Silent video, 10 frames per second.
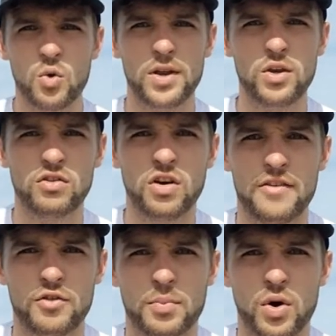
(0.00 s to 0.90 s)
When you
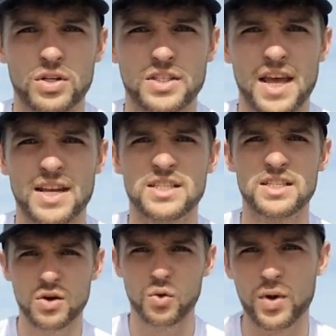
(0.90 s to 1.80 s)
arrive at Box
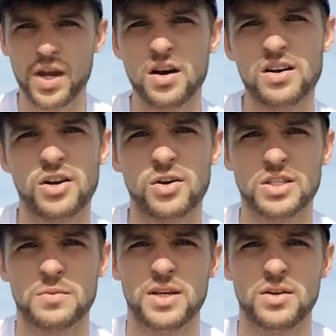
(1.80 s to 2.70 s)
End, we aren't
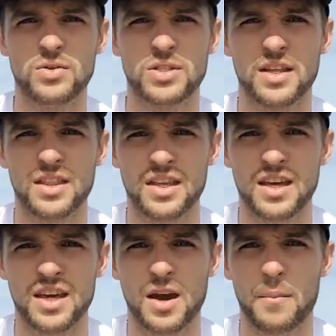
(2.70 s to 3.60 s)
going to be using
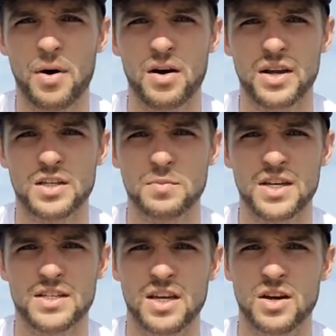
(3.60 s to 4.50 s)
the parking
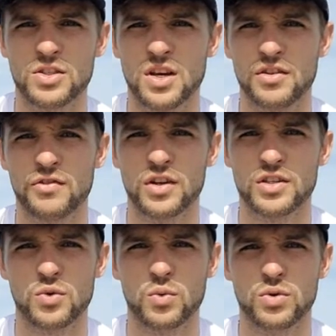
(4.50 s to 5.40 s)
spaces outside the
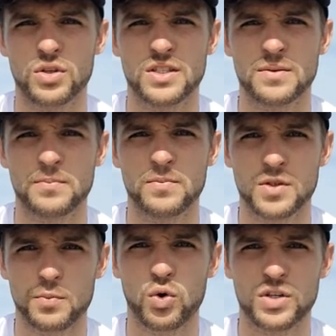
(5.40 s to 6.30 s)
front of the water
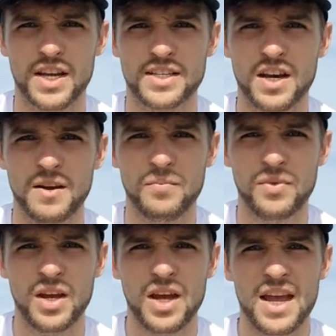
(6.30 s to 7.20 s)
sports centre.
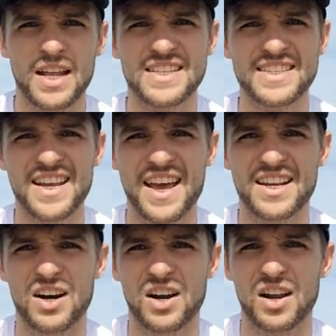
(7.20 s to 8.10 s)

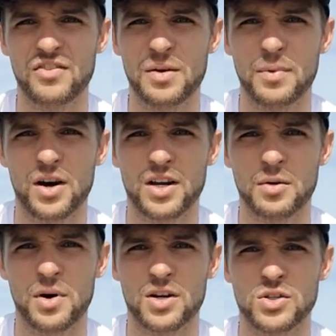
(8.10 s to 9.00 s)
Instead, our lovely
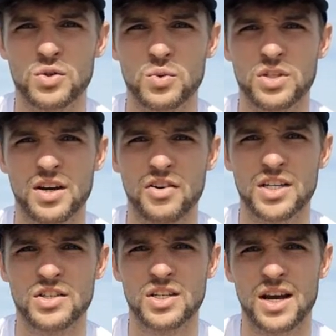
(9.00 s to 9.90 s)
parking marshals will
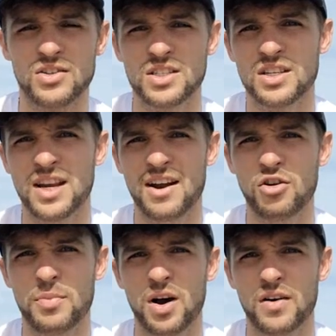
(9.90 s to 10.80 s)
direct you down just a
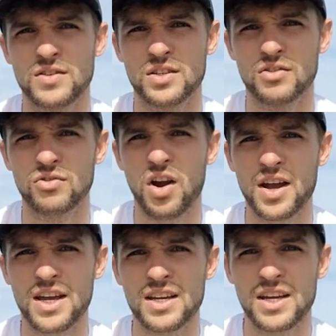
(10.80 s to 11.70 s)
narrow path to the
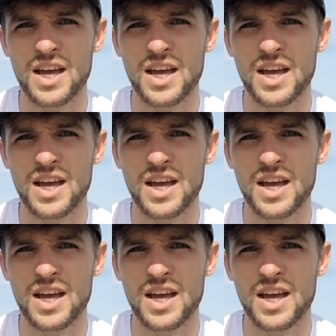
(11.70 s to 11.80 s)
right.